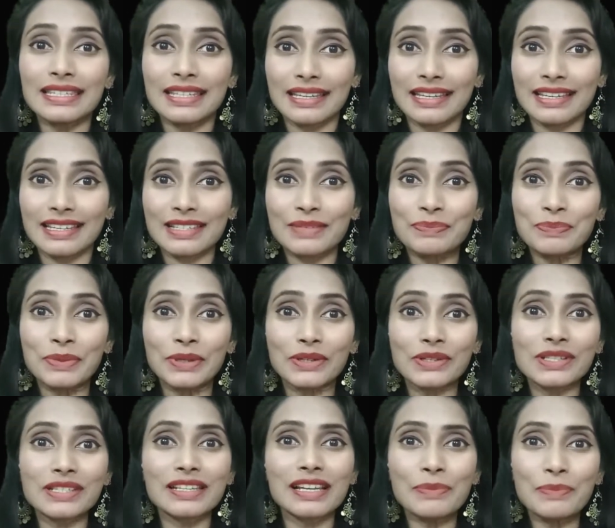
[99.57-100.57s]
that is
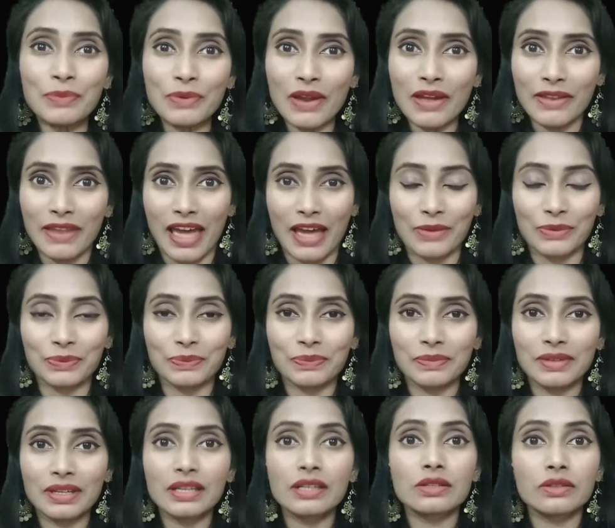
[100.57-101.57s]
personal pronoun.